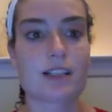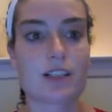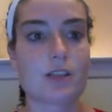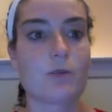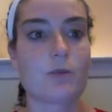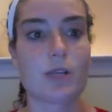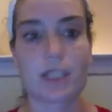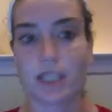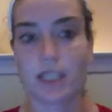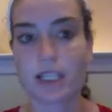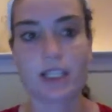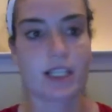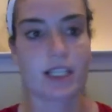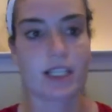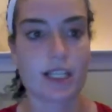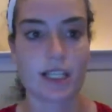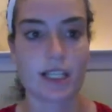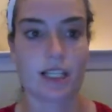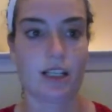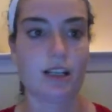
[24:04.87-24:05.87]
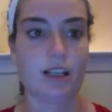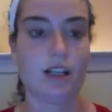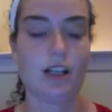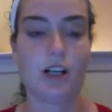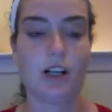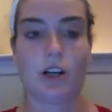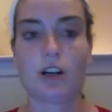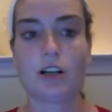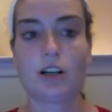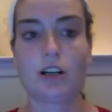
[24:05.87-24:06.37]
So once I see it
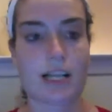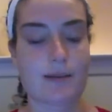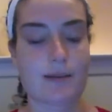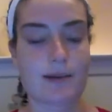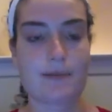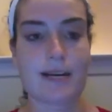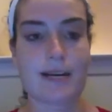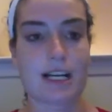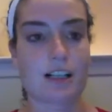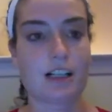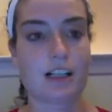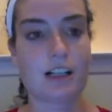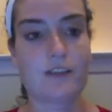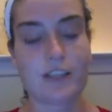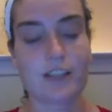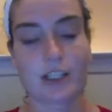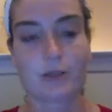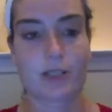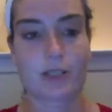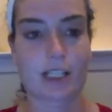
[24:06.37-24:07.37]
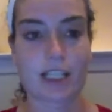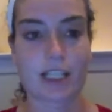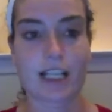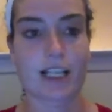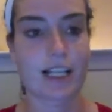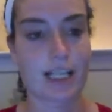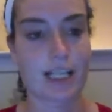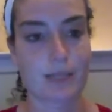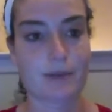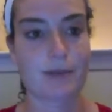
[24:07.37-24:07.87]
already in my back office, which
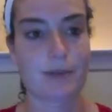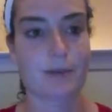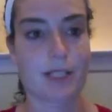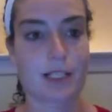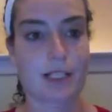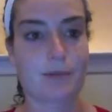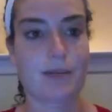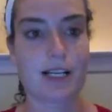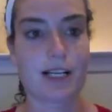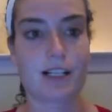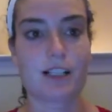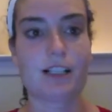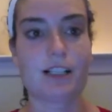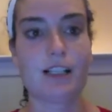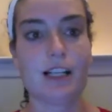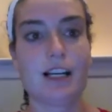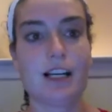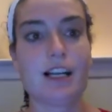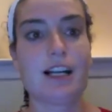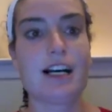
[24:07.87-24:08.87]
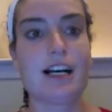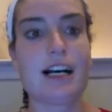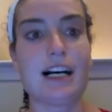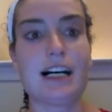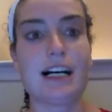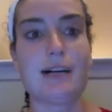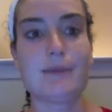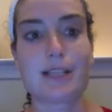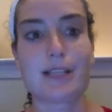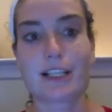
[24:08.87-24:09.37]
lately has been much better,
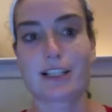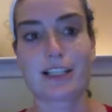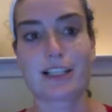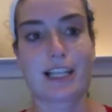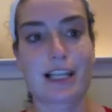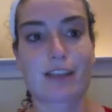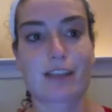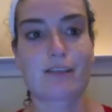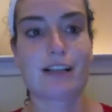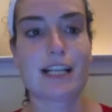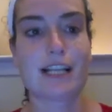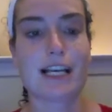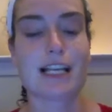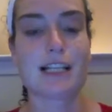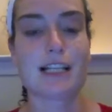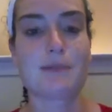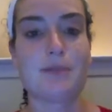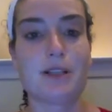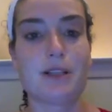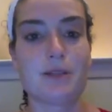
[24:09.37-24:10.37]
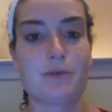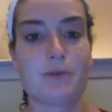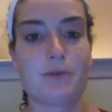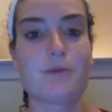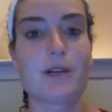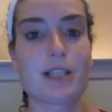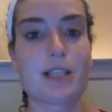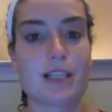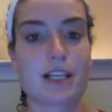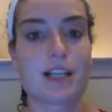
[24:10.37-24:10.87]
it doesn't take 3 days, but
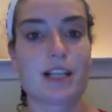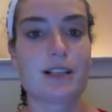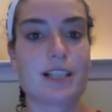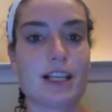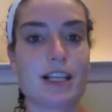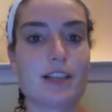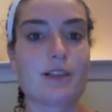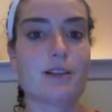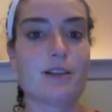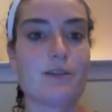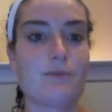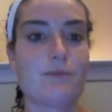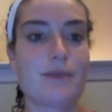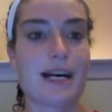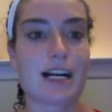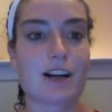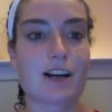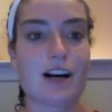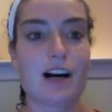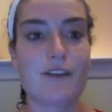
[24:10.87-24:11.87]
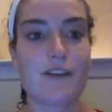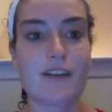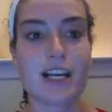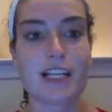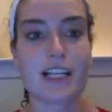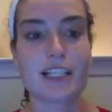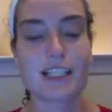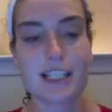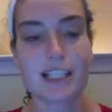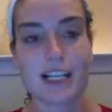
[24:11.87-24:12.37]
once it cuts on the back
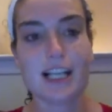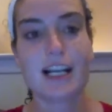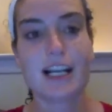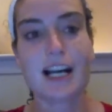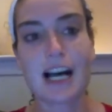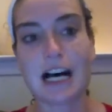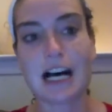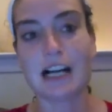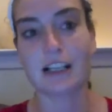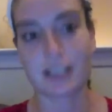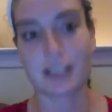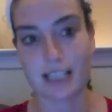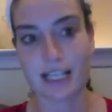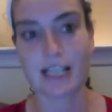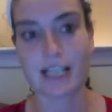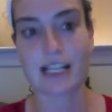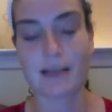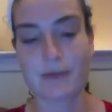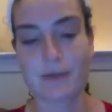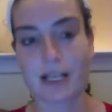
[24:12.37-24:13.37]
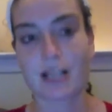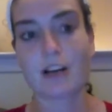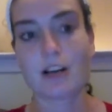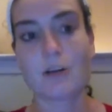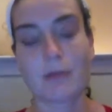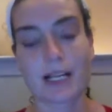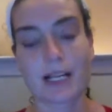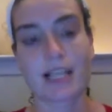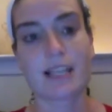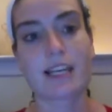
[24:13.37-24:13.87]
office, I'll say to them like, oh
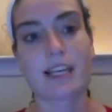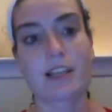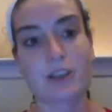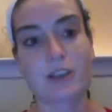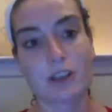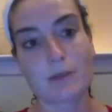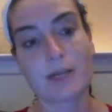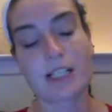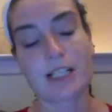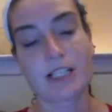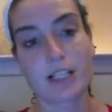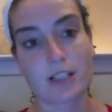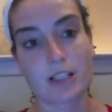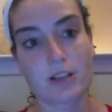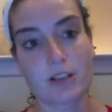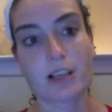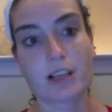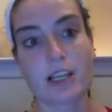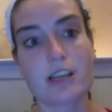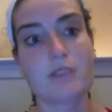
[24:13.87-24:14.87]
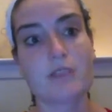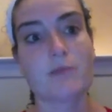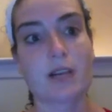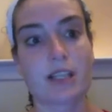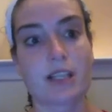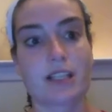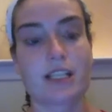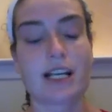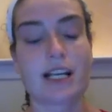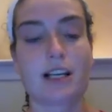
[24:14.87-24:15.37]
my God, thank you so much. I saw that you
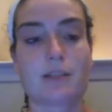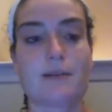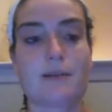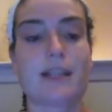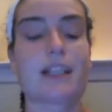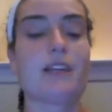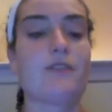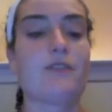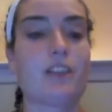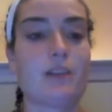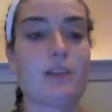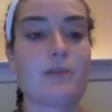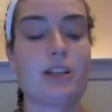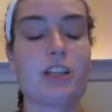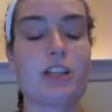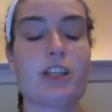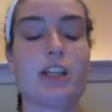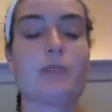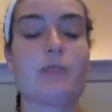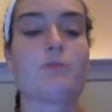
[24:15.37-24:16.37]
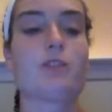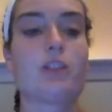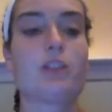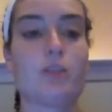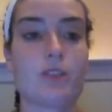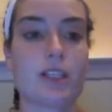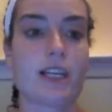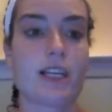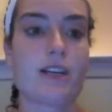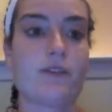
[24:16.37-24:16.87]
bought the challenge pack. I really appreciate it. I'm so
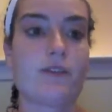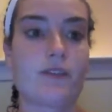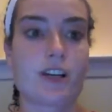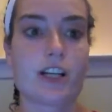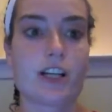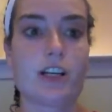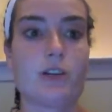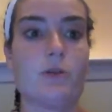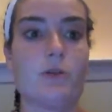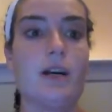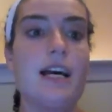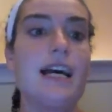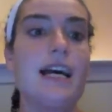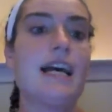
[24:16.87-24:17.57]
excited for you.